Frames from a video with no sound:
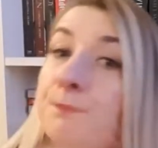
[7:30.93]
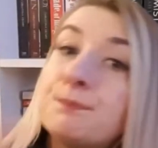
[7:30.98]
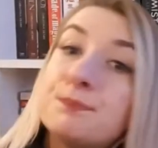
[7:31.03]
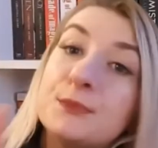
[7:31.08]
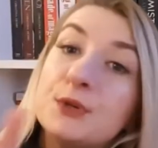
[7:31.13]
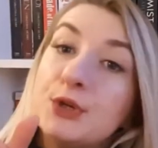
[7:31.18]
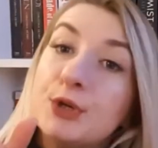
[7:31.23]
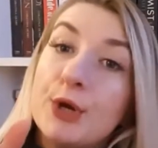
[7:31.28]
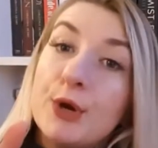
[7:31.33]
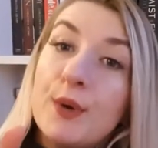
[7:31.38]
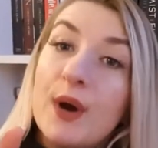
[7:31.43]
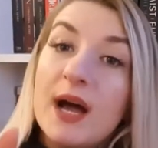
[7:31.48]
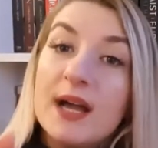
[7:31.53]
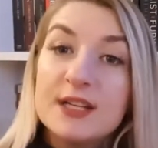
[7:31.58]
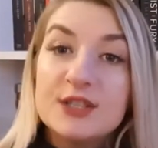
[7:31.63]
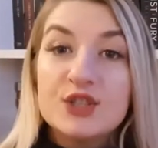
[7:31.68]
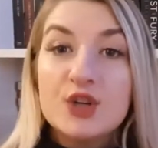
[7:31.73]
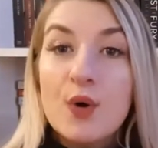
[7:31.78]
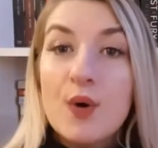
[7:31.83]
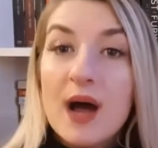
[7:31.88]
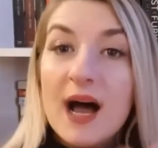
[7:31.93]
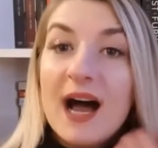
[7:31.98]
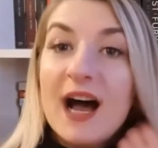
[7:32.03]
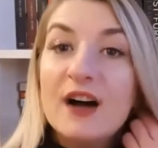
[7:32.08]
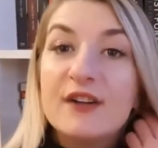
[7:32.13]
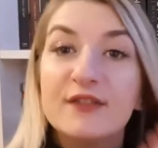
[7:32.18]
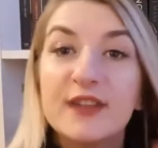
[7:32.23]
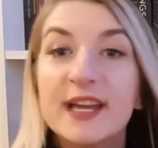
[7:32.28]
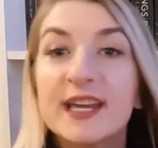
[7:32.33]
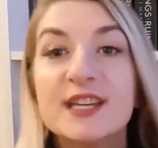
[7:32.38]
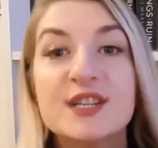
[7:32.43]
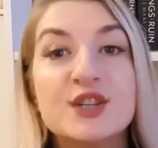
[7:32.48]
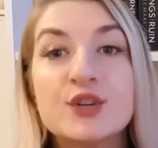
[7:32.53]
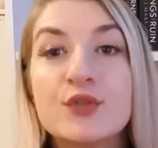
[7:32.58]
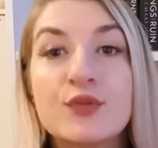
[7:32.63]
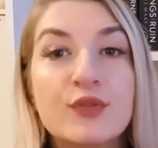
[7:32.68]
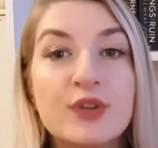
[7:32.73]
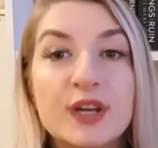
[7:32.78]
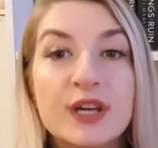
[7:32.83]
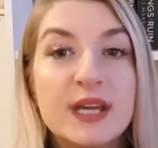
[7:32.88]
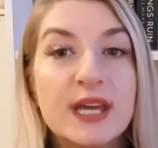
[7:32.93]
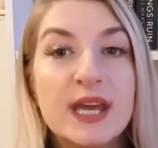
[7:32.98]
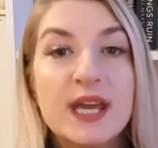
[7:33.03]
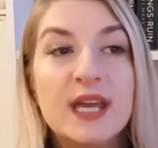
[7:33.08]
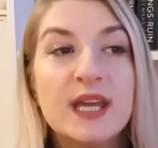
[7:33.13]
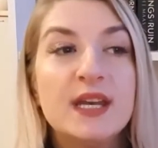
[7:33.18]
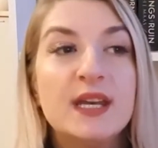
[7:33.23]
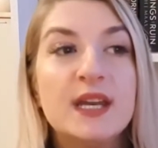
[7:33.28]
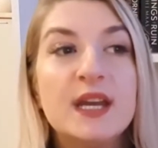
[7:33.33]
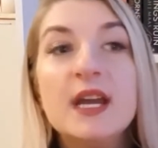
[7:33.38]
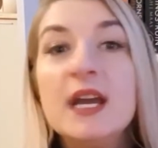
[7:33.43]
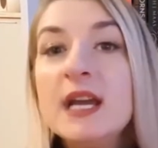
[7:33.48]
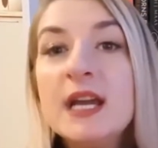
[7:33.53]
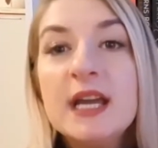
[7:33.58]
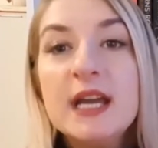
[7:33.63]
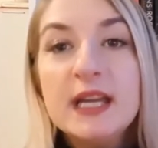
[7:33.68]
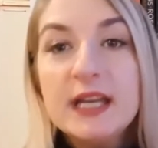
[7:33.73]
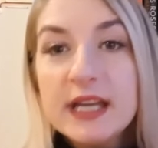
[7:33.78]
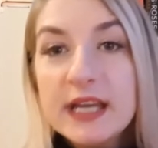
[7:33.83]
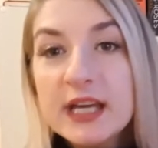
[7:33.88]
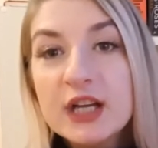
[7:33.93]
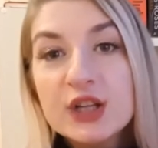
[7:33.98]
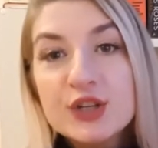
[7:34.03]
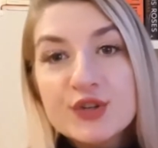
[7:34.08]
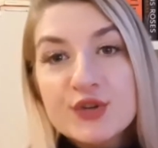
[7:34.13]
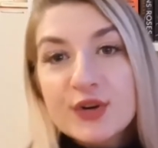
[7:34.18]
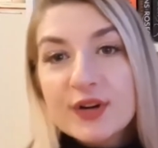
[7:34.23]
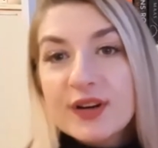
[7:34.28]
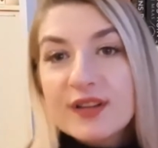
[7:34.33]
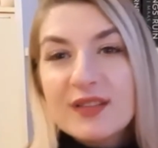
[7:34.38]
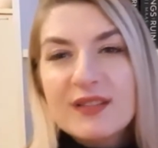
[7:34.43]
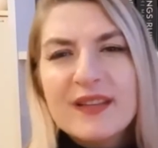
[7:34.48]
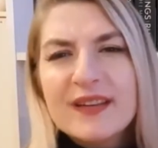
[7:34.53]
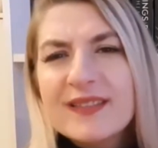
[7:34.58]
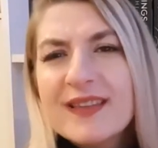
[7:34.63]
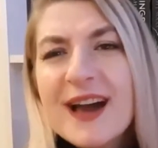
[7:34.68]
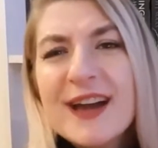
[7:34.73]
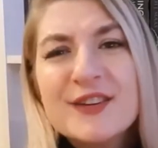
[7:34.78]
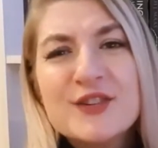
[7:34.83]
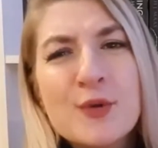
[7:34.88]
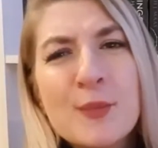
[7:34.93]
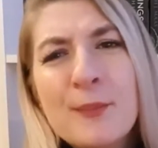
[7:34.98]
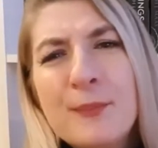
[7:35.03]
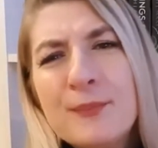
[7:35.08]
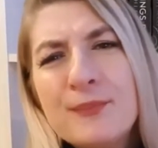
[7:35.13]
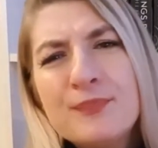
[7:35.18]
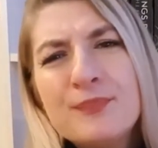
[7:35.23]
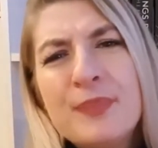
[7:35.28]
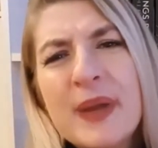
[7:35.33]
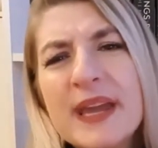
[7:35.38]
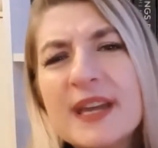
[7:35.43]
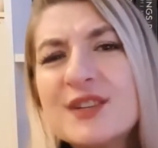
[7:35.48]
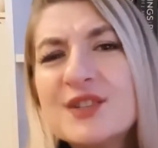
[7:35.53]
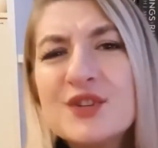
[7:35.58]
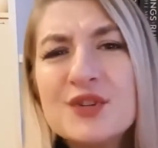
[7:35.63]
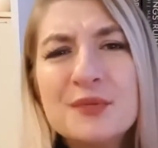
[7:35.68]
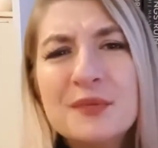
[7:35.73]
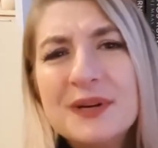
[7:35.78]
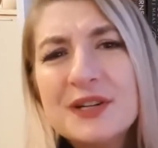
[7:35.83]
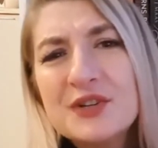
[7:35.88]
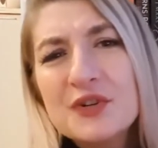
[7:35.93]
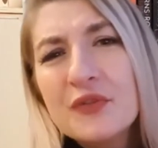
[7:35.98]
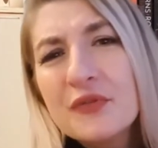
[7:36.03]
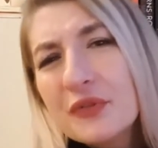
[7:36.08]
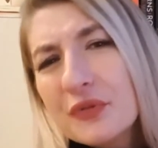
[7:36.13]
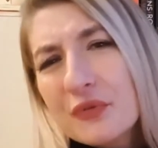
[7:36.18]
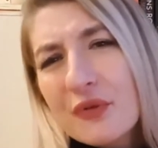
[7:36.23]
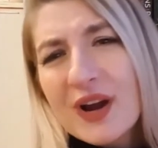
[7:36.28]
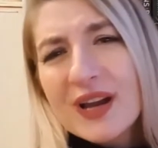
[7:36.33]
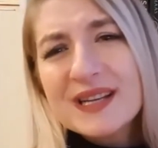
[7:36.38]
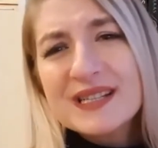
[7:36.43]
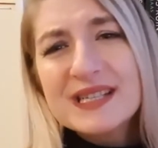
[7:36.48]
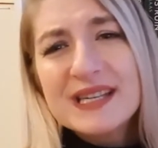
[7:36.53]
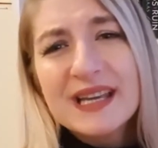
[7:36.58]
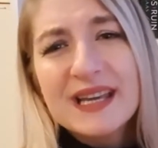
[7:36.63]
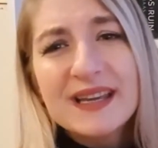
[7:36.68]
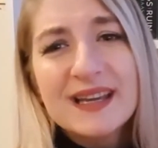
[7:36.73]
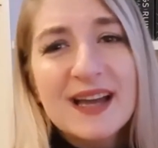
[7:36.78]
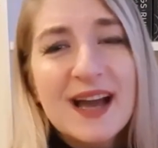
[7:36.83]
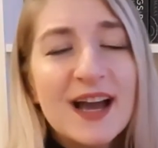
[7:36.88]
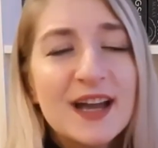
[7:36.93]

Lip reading: you know, I don't have like a degree in English or anything like that. I don't pick too much on the writing.